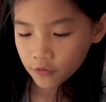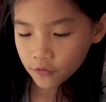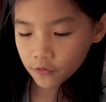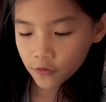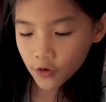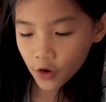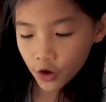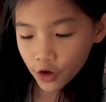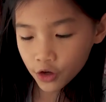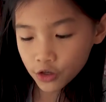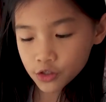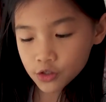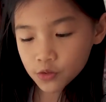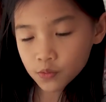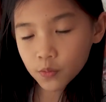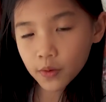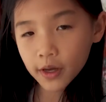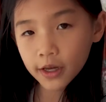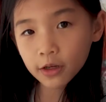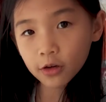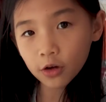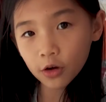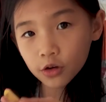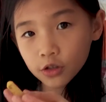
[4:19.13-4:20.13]
First,
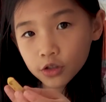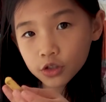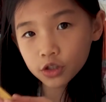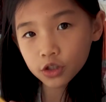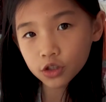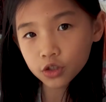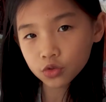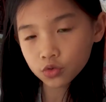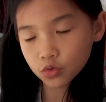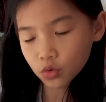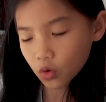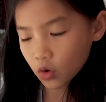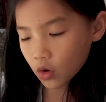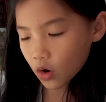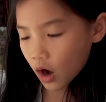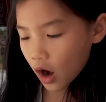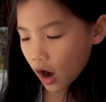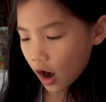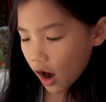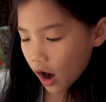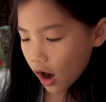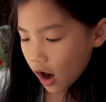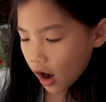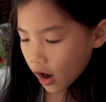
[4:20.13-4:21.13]
we're going to draw
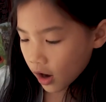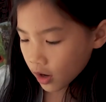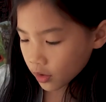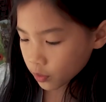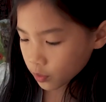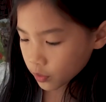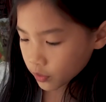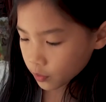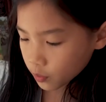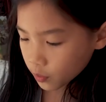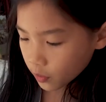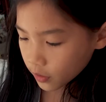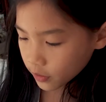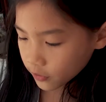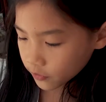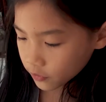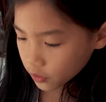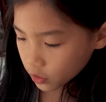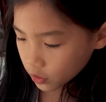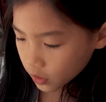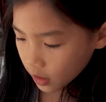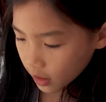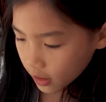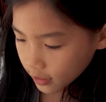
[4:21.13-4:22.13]
a heart with one of
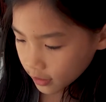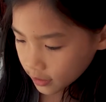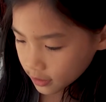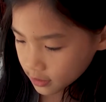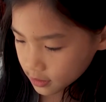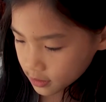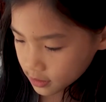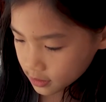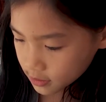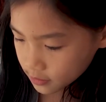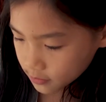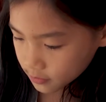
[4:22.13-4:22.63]
your colors.